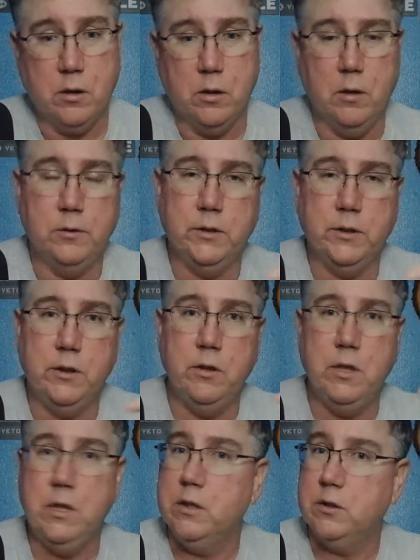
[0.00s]
clothes and you
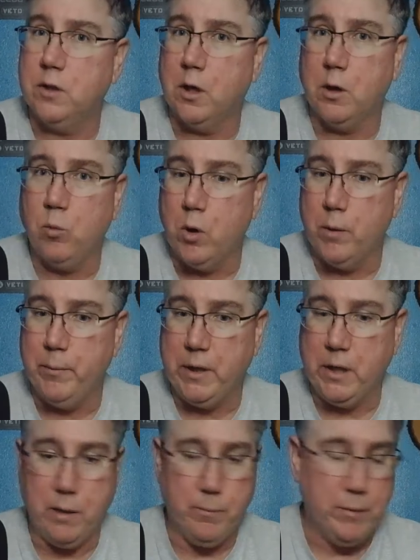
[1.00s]
need to start
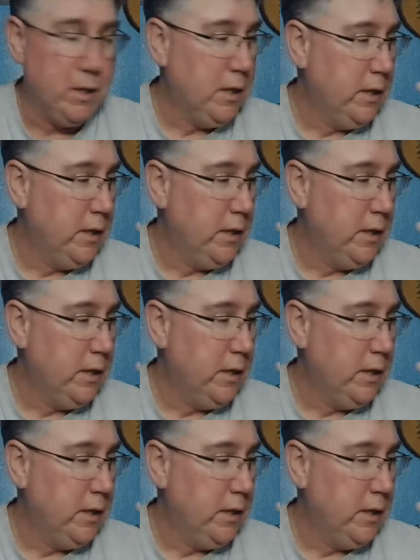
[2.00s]
warming up.